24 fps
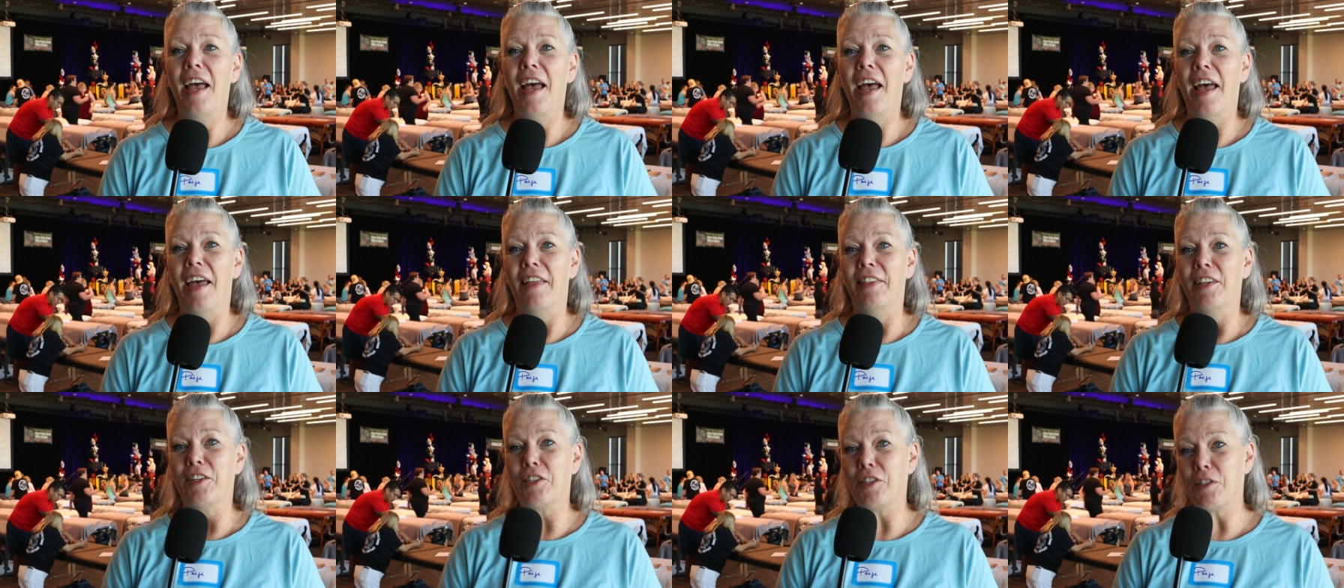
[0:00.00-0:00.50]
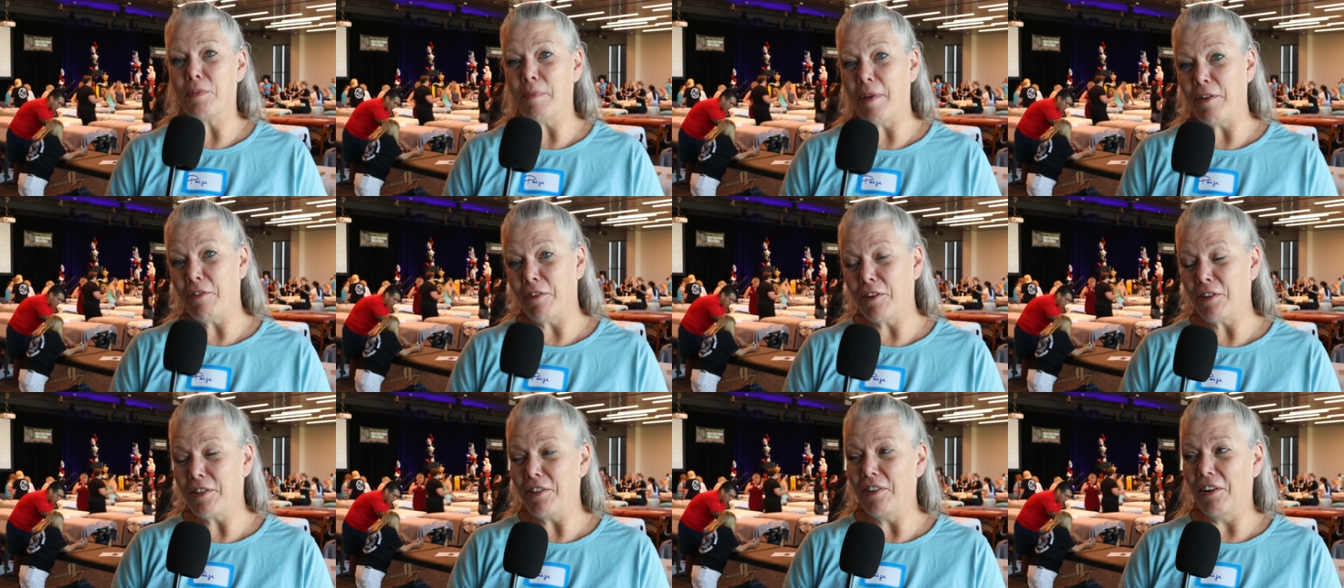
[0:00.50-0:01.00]
and this is my
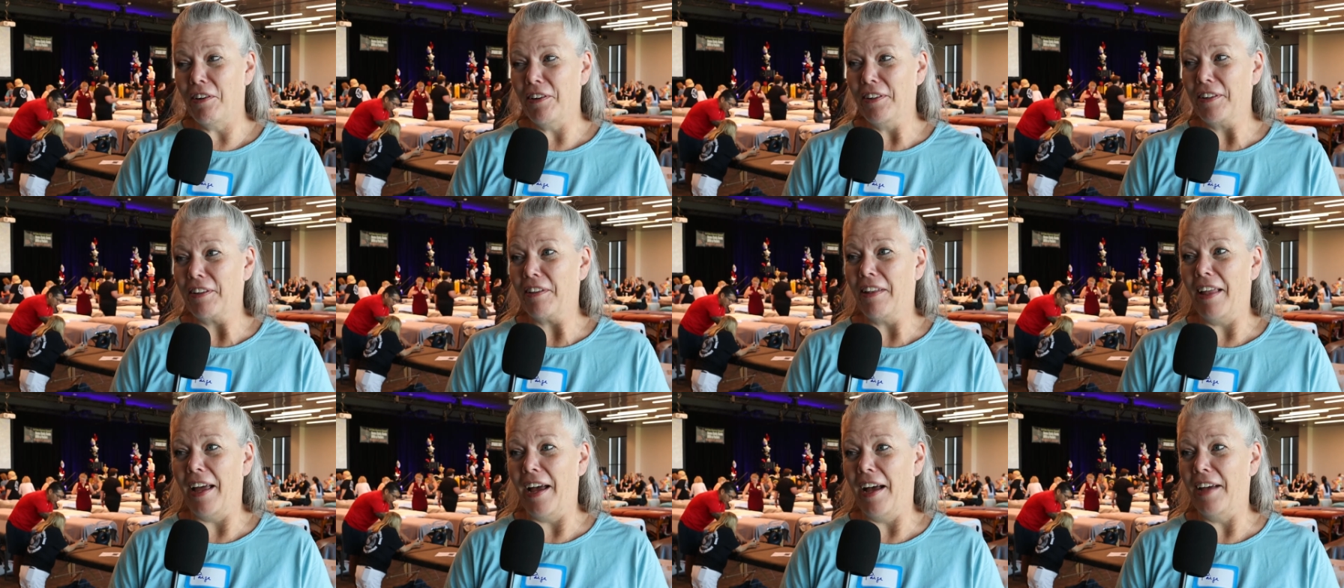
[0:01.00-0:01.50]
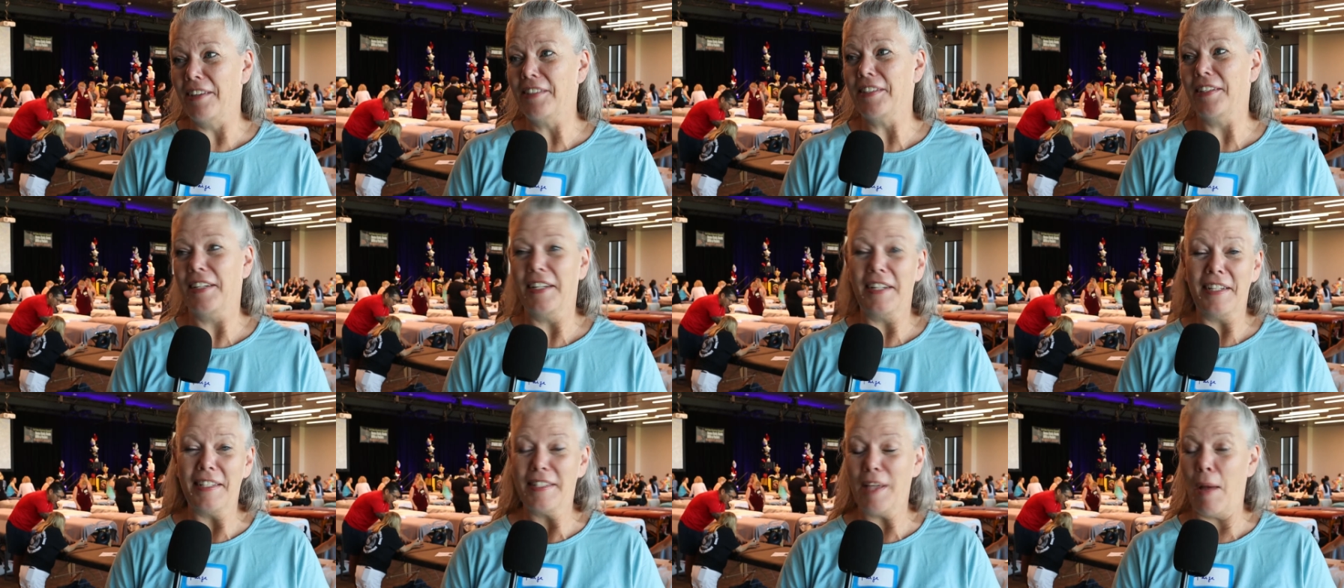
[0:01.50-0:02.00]
first Dalton class,
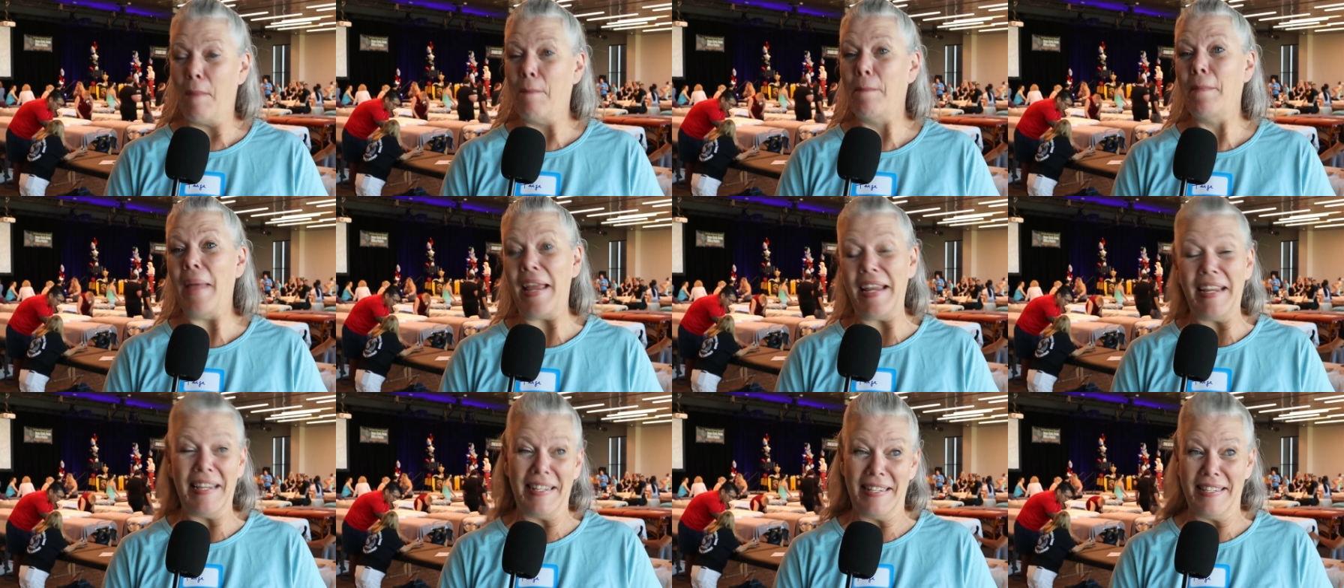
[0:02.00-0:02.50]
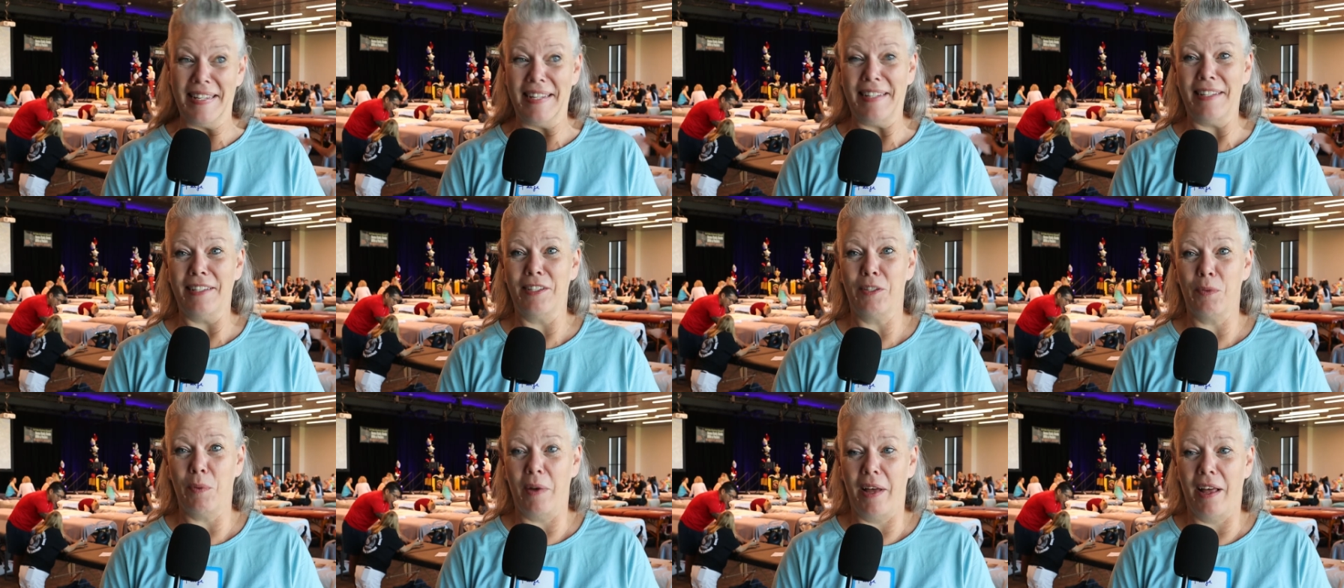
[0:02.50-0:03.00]
and it is amazing
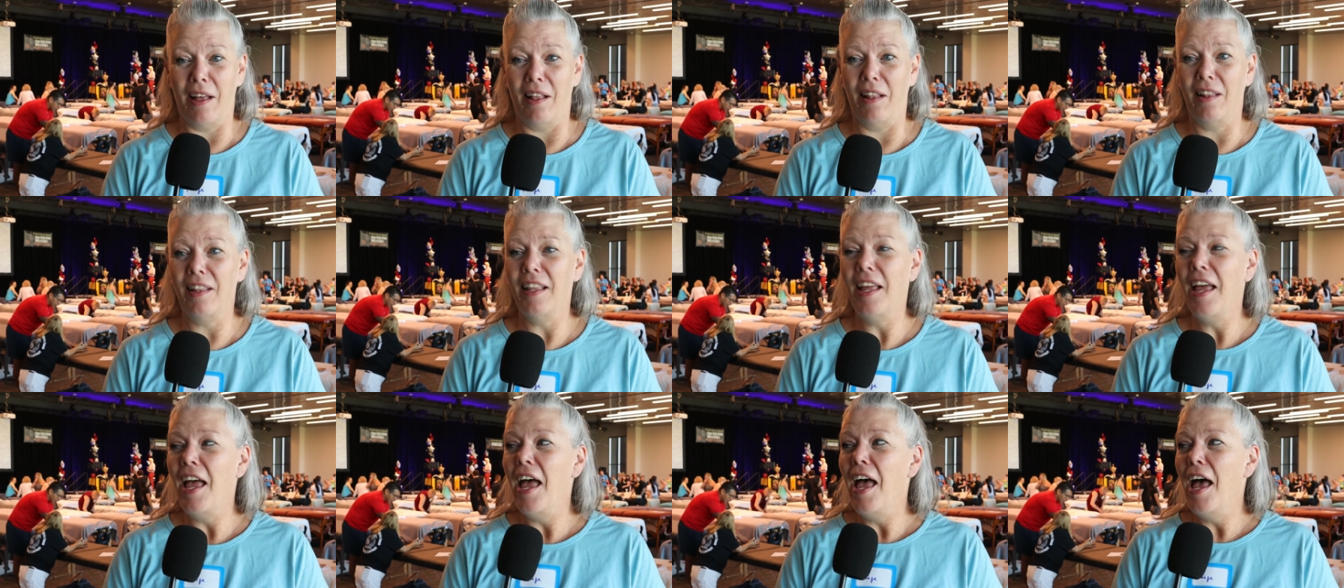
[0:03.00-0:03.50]
as well.